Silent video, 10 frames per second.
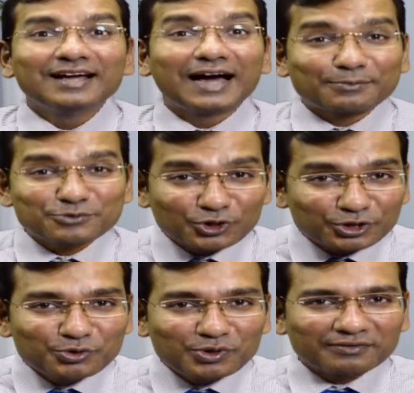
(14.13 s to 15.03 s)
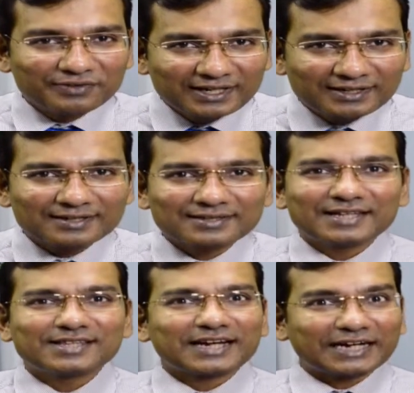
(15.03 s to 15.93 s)
I'm sure you are aware that
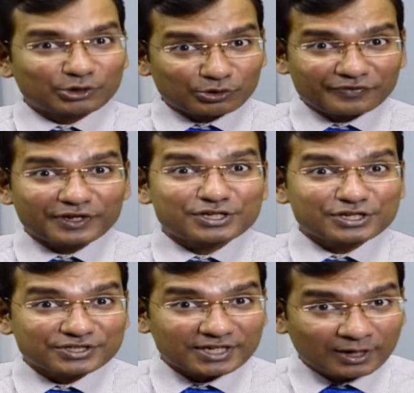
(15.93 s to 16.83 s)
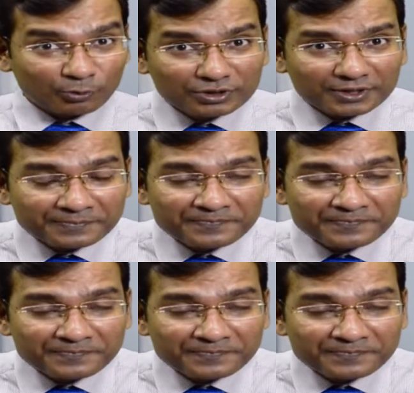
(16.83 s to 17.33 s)
the CAT notifications are out